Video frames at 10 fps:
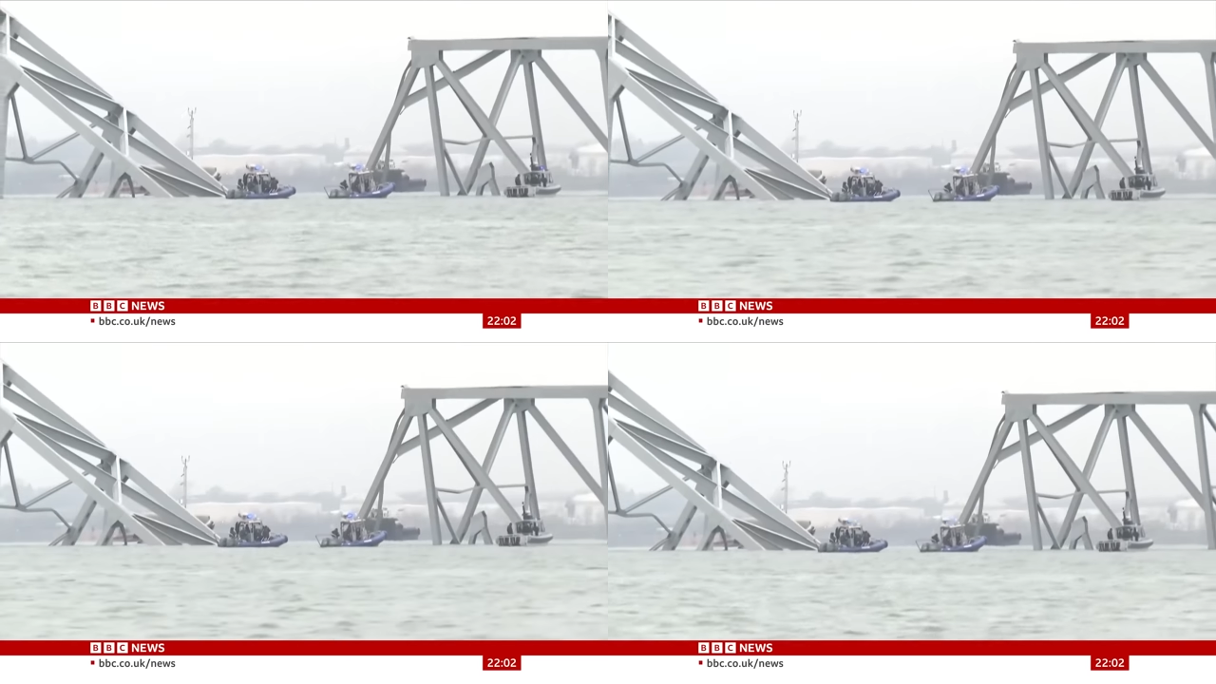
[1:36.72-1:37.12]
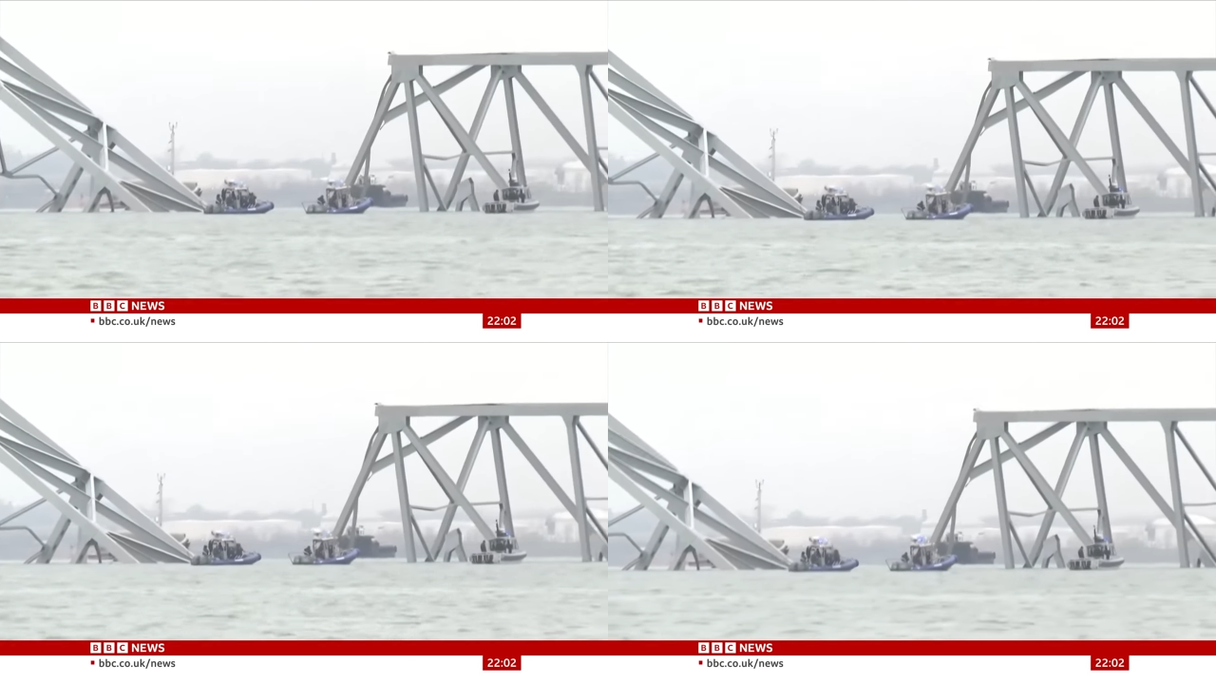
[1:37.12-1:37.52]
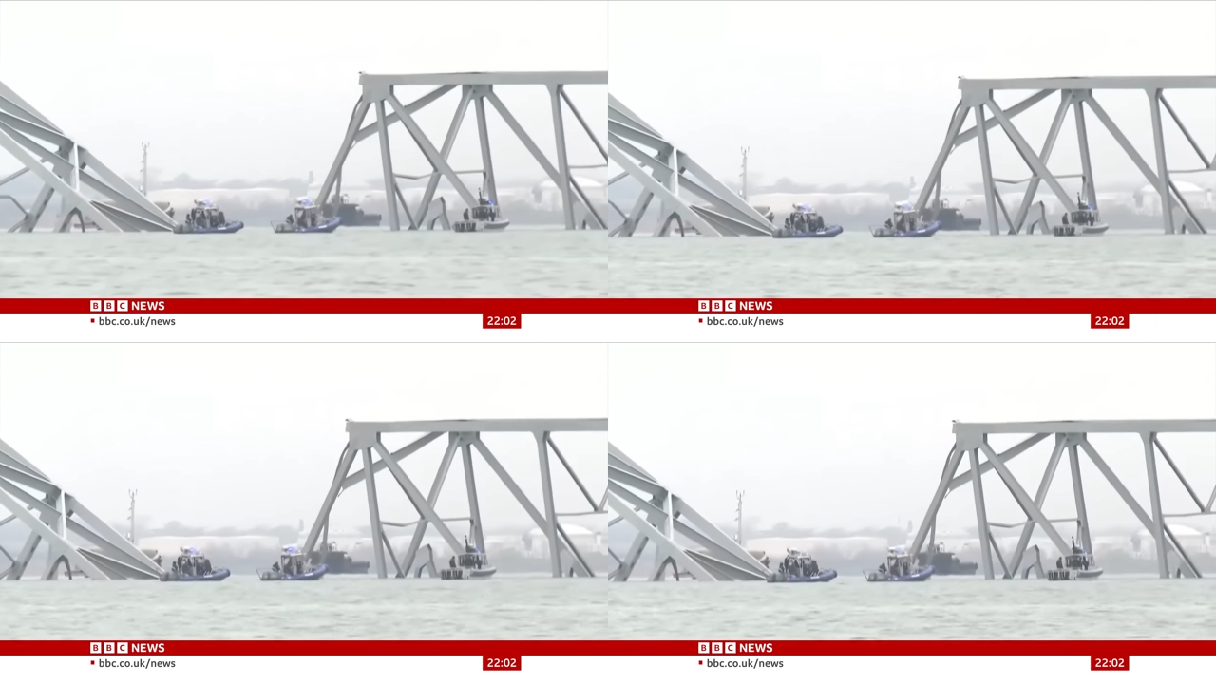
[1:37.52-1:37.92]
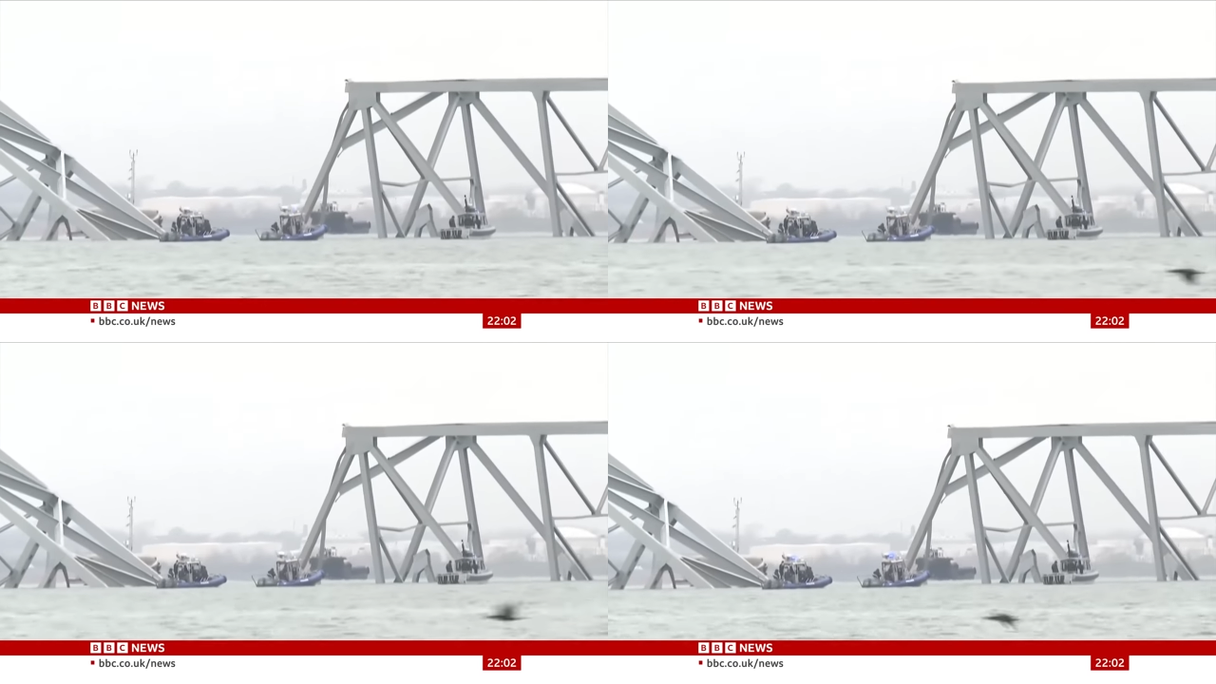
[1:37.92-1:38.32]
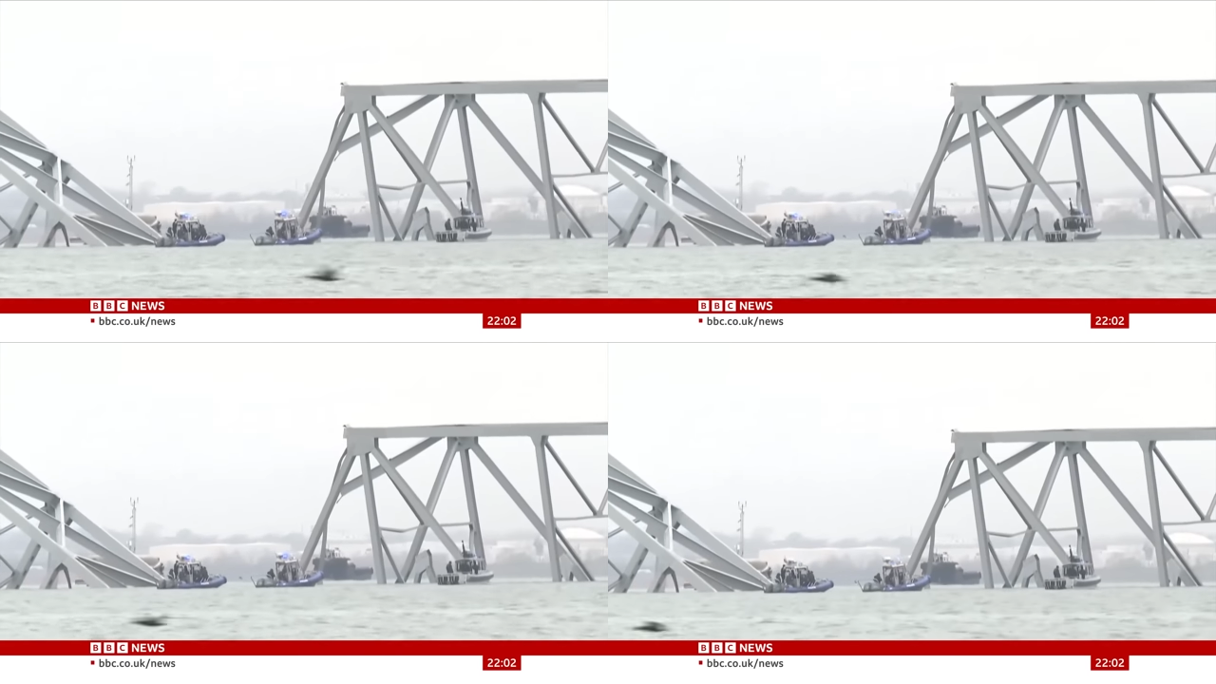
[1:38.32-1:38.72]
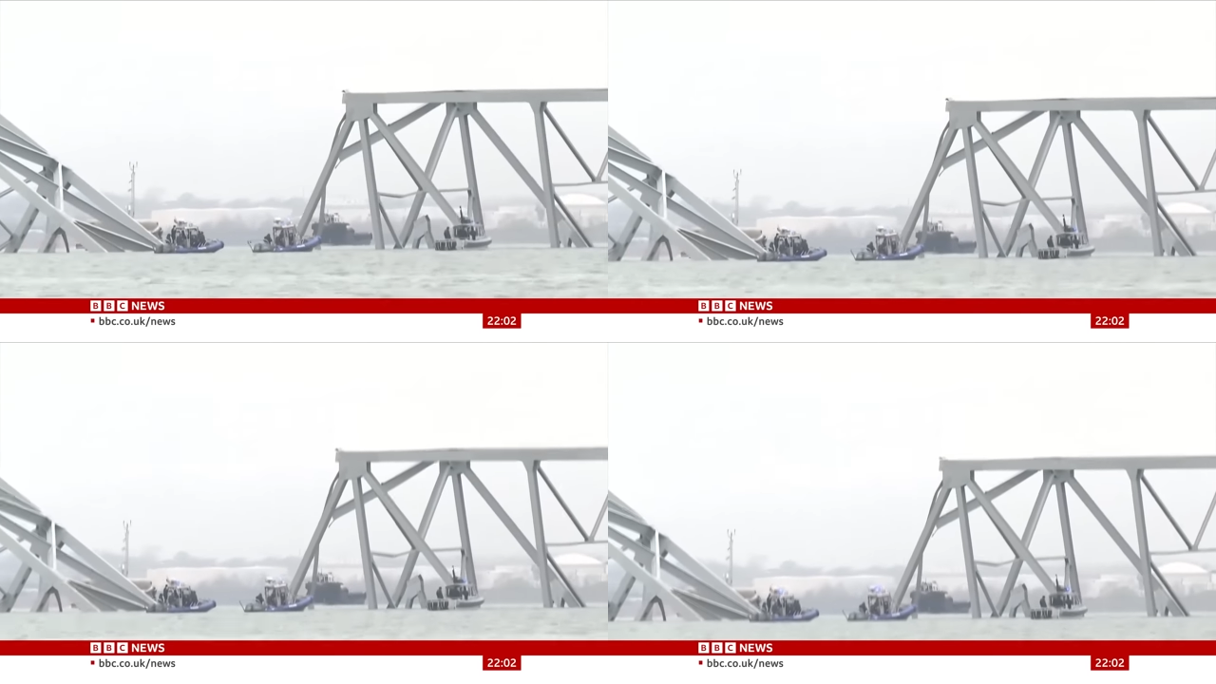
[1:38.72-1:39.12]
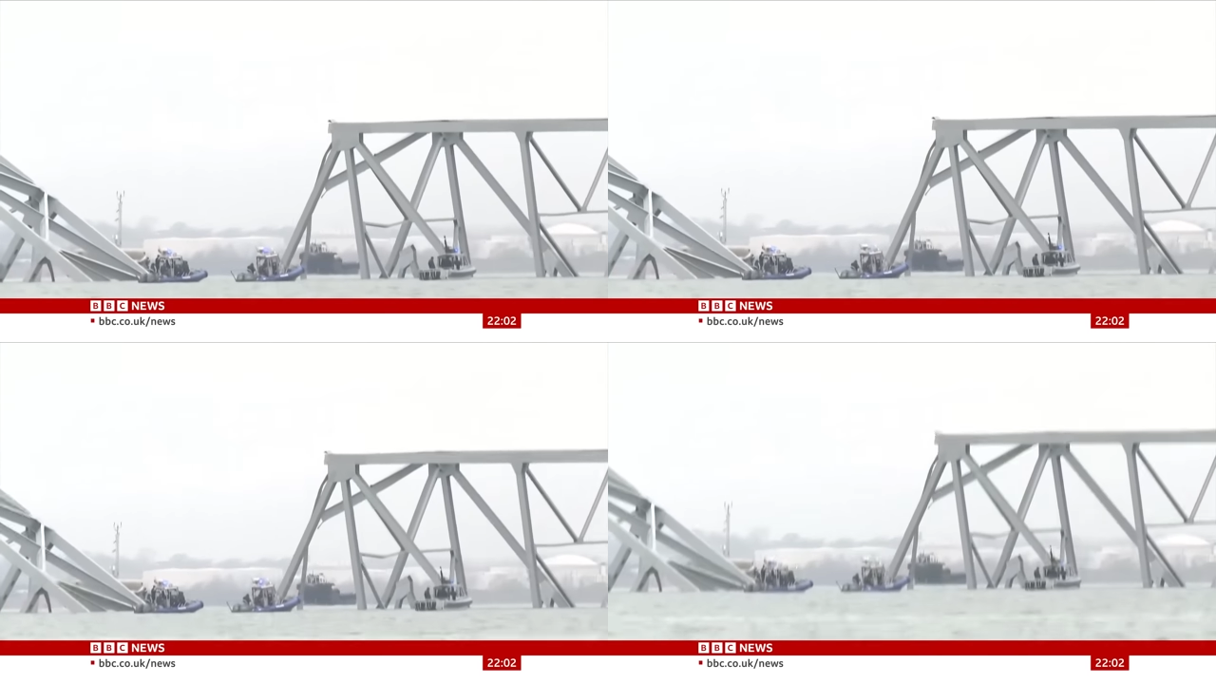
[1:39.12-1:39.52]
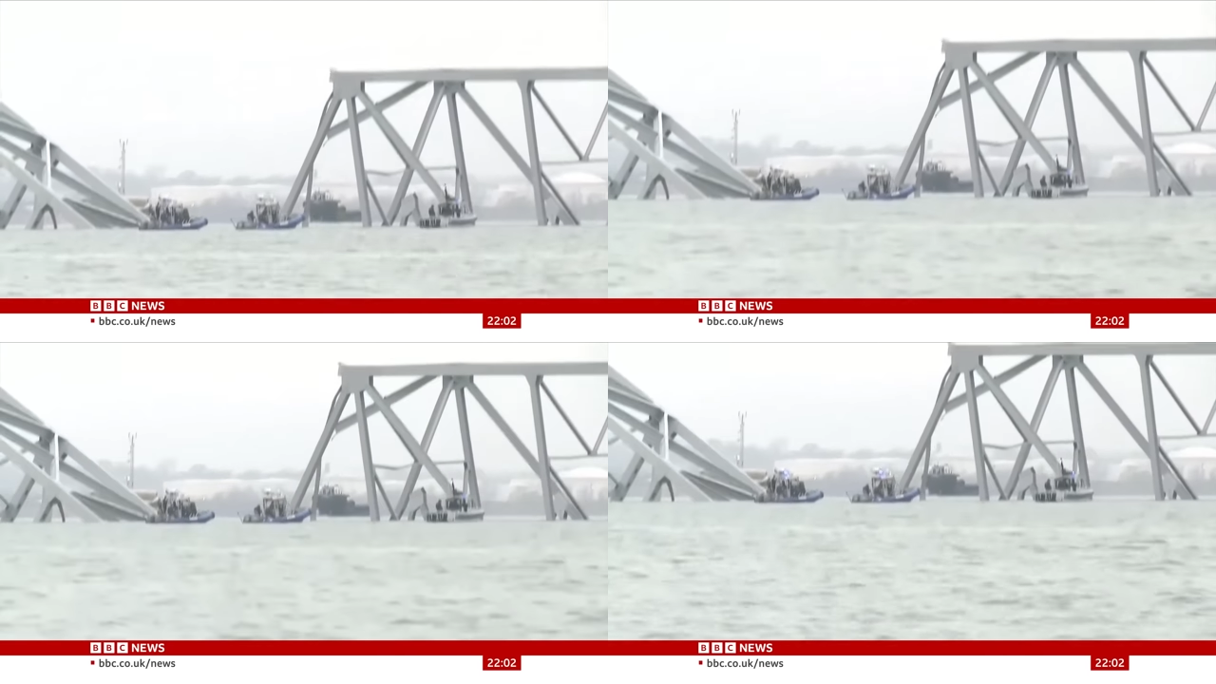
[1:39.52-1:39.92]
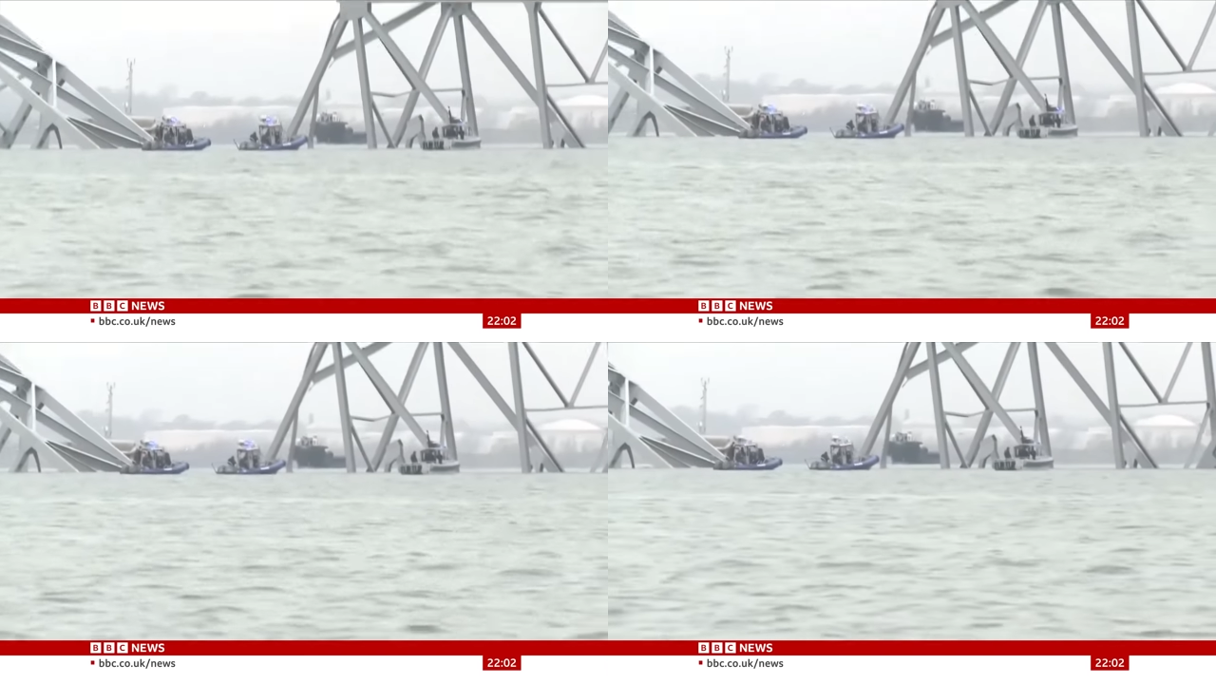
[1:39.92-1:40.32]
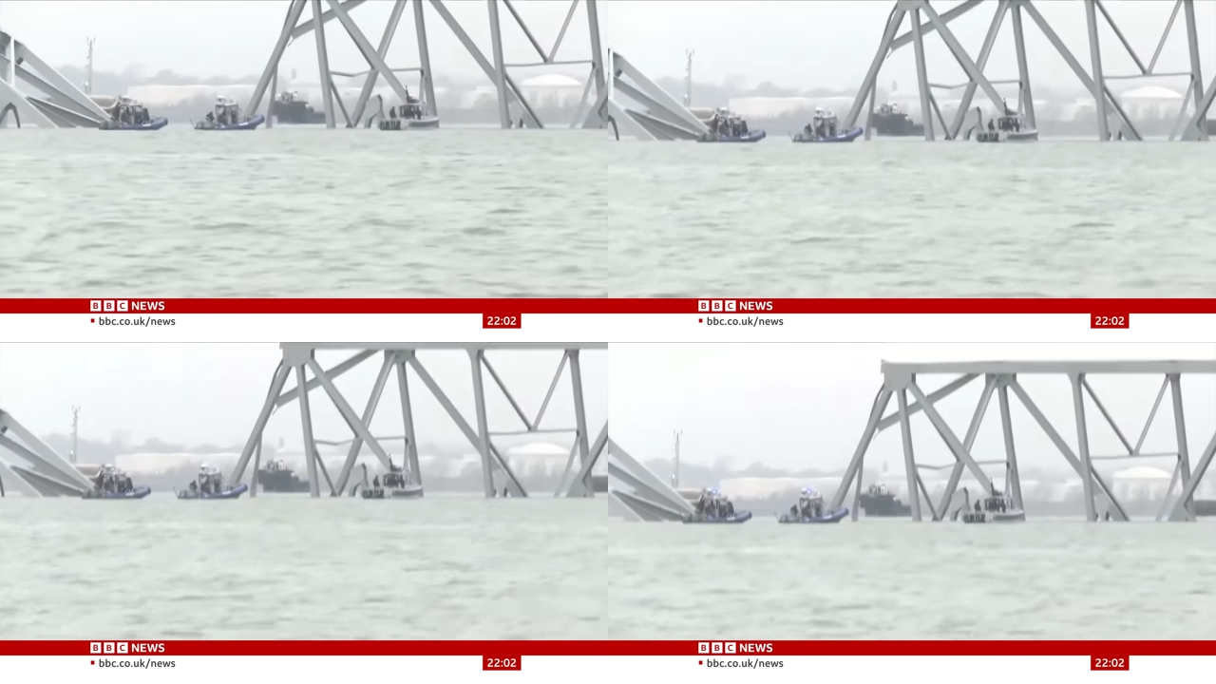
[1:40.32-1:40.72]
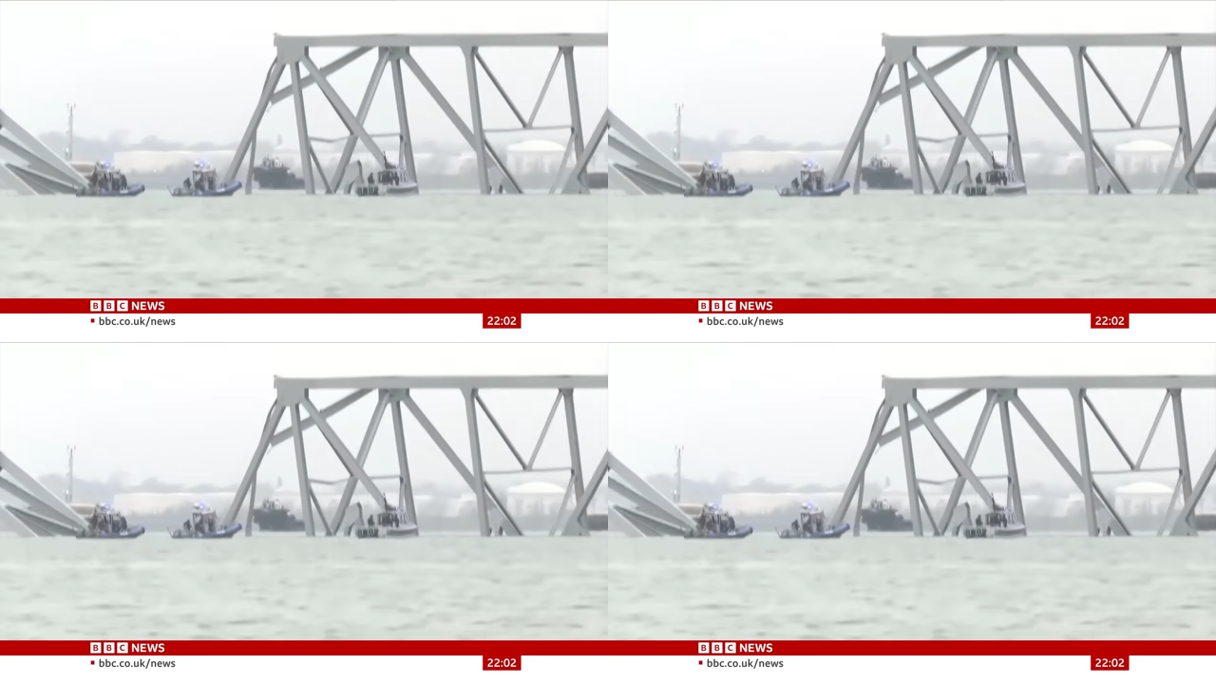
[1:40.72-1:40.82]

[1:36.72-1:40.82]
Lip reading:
Nobody's mouth can be seen.